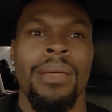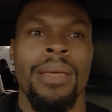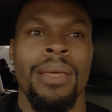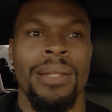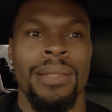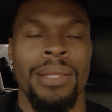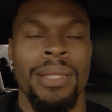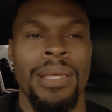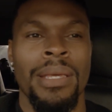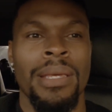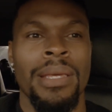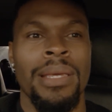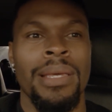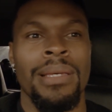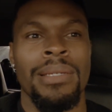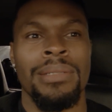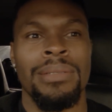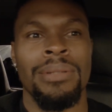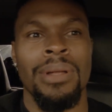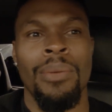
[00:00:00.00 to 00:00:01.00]
And the thing
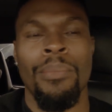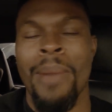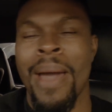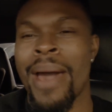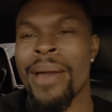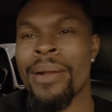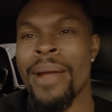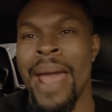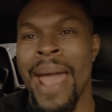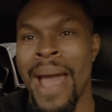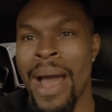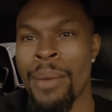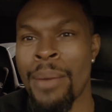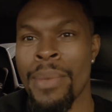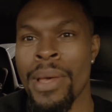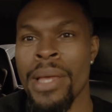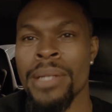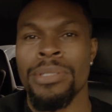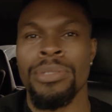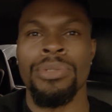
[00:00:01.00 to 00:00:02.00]
is, no matter how
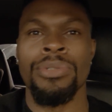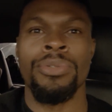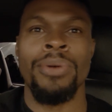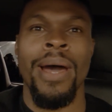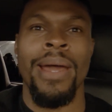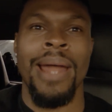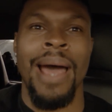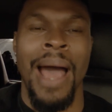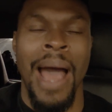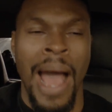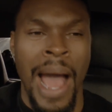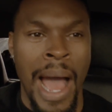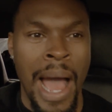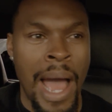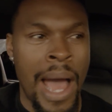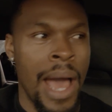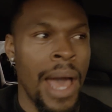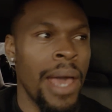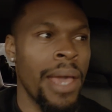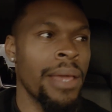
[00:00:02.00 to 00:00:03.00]
much you try to
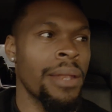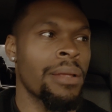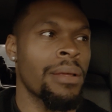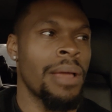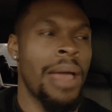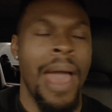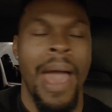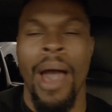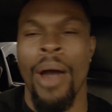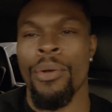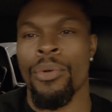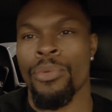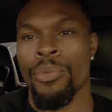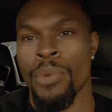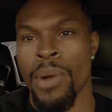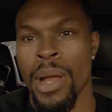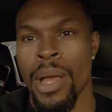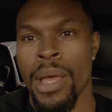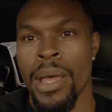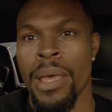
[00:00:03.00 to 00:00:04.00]
hide,
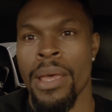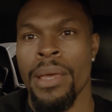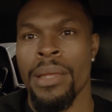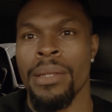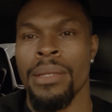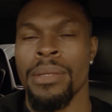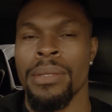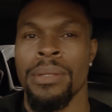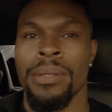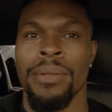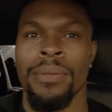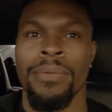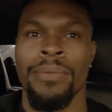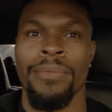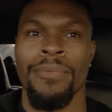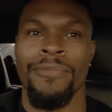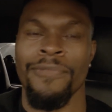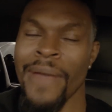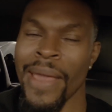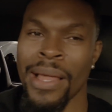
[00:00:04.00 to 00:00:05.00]
outrun,
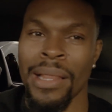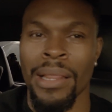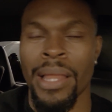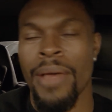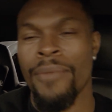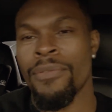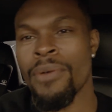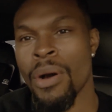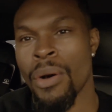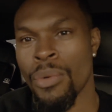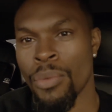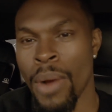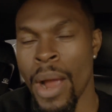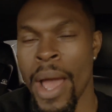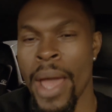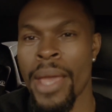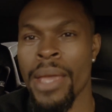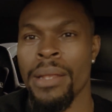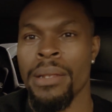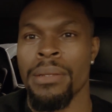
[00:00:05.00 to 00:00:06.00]
fake left, go
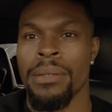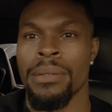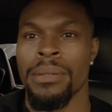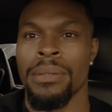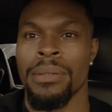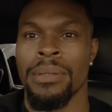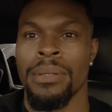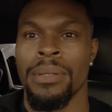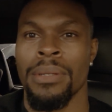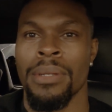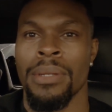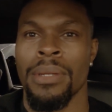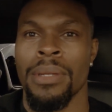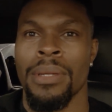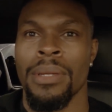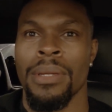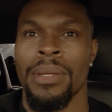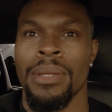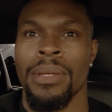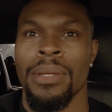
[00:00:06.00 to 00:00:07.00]
right,
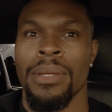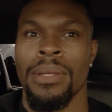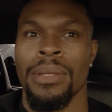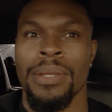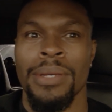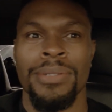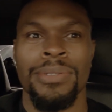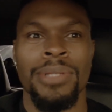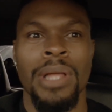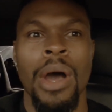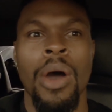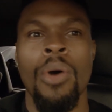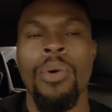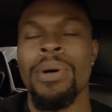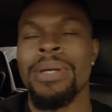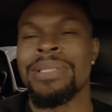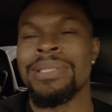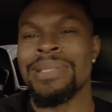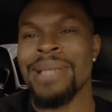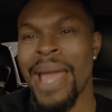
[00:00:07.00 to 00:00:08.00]
there's
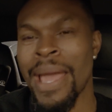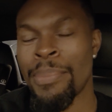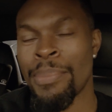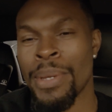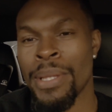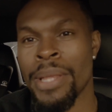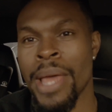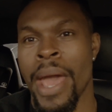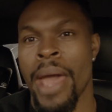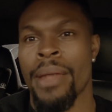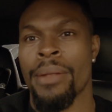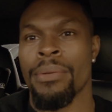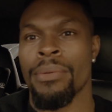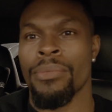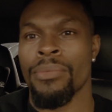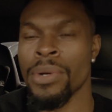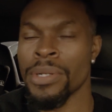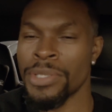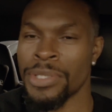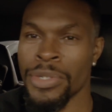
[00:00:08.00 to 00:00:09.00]
no escaping that
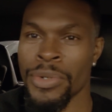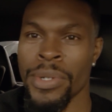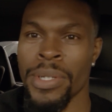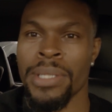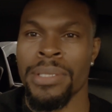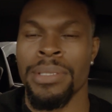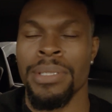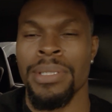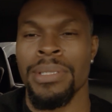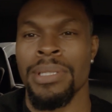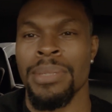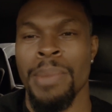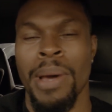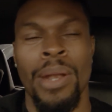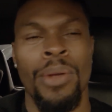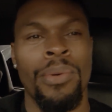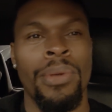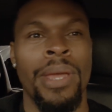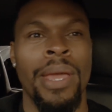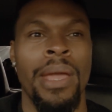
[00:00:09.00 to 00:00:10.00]
once you're in the system.
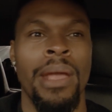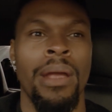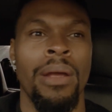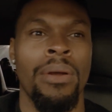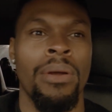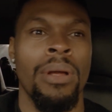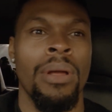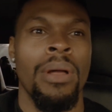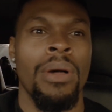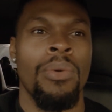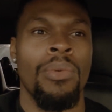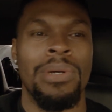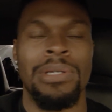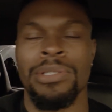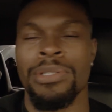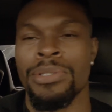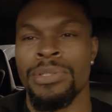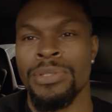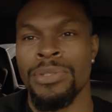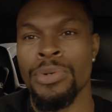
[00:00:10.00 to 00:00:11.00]
I don't care
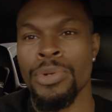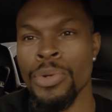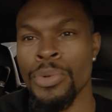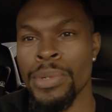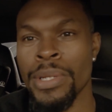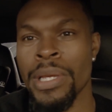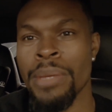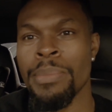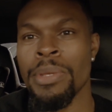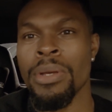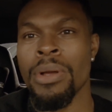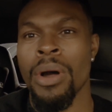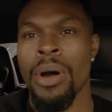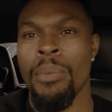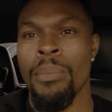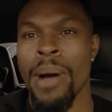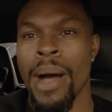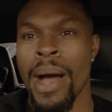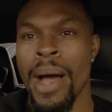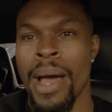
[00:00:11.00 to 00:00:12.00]
what pseudonym you
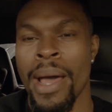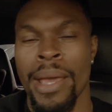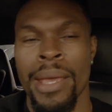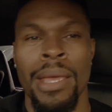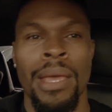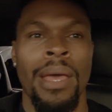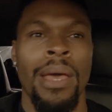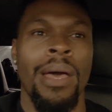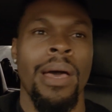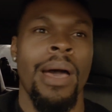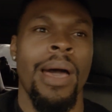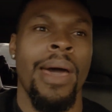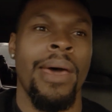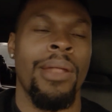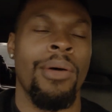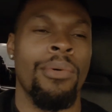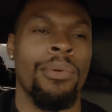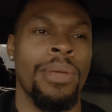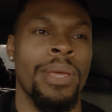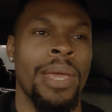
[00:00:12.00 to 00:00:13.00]
go by.
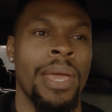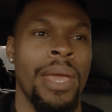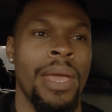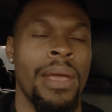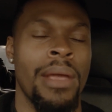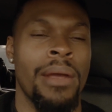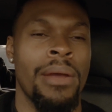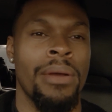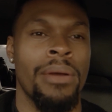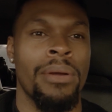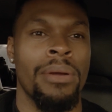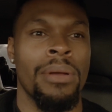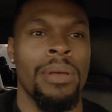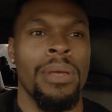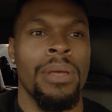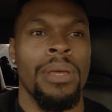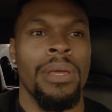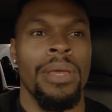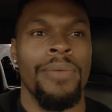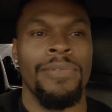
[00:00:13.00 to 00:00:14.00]
I don't care
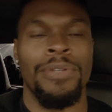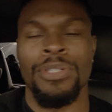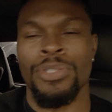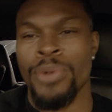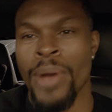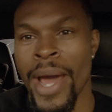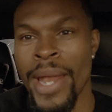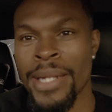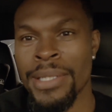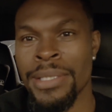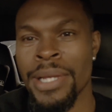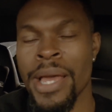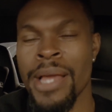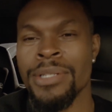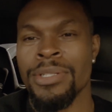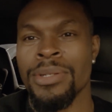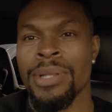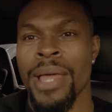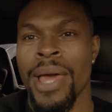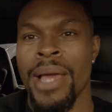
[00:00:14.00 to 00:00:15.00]
if you try to
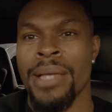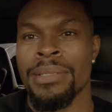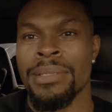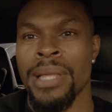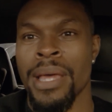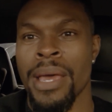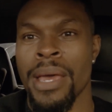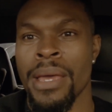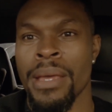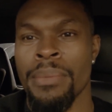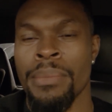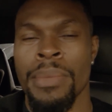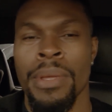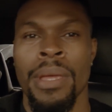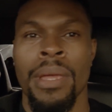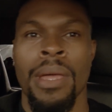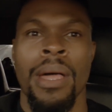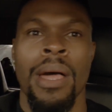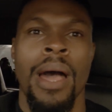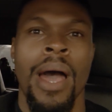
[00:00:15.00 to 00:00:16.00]
change your last name.
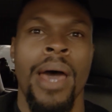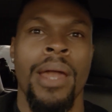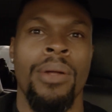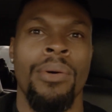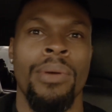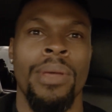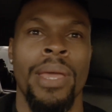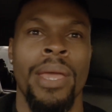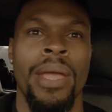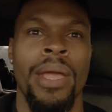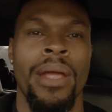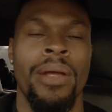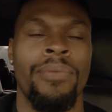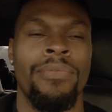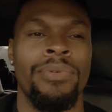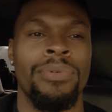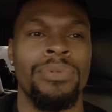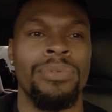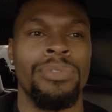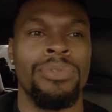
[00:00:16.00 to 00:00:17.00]
I don't care
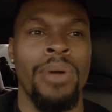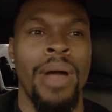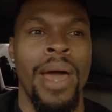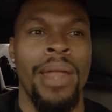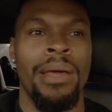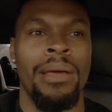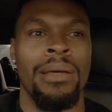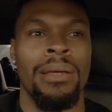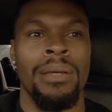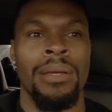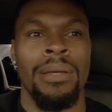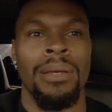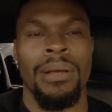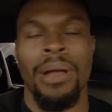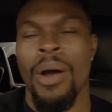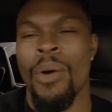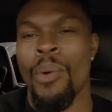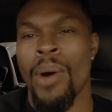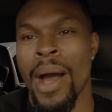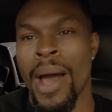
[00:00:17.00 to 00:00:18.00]
if you try to
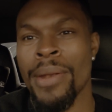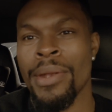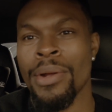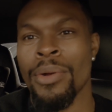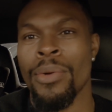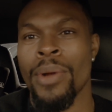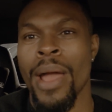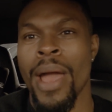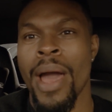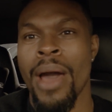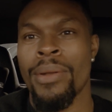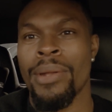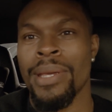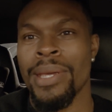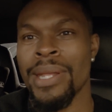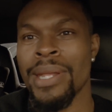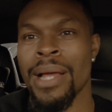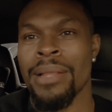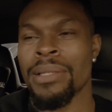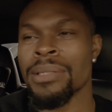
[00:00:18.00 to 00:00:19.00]
go underground
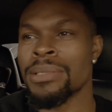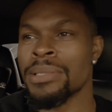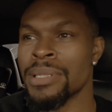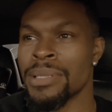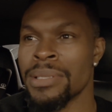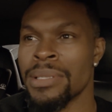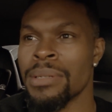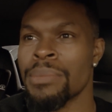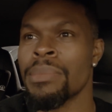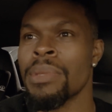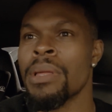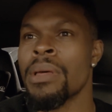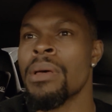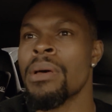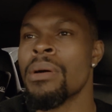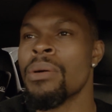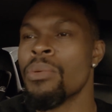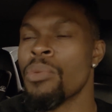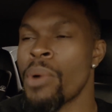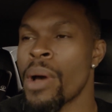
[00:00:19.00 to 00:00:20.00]
and get out the system.
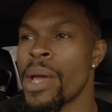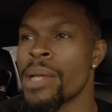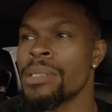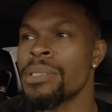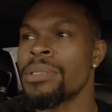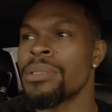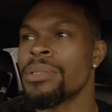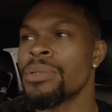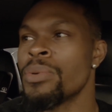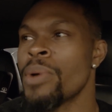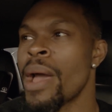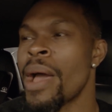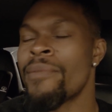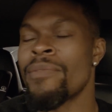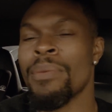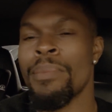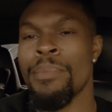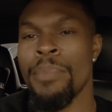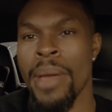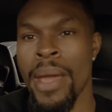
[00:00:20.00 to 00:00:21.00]
Once you
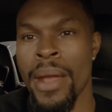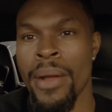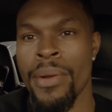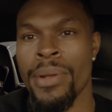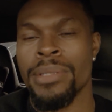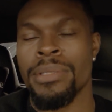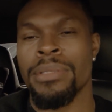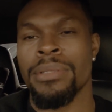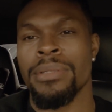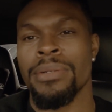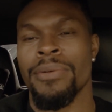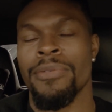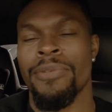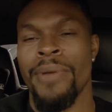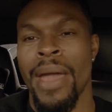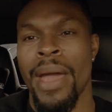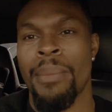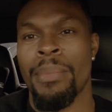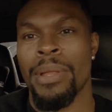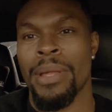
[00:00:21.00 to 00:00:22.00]
have embarrassed your
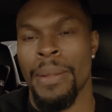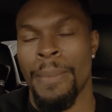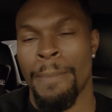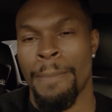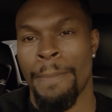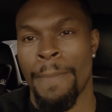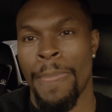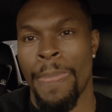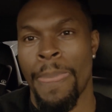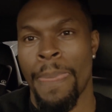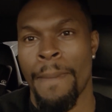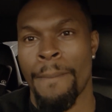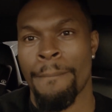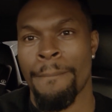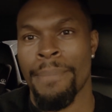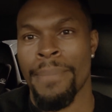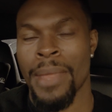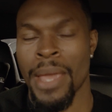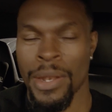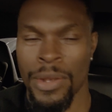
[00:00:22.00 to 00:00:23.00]
family
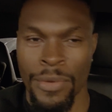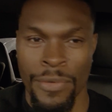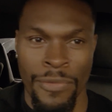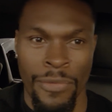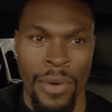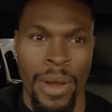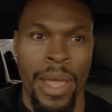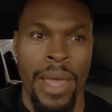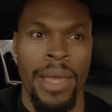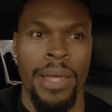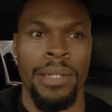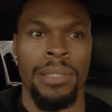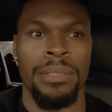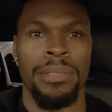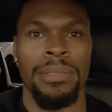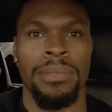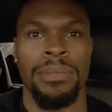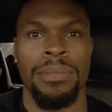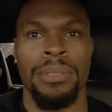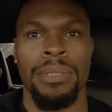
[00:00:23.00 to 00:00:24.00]
and your
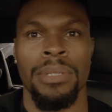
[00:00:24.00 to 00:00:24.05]
friends,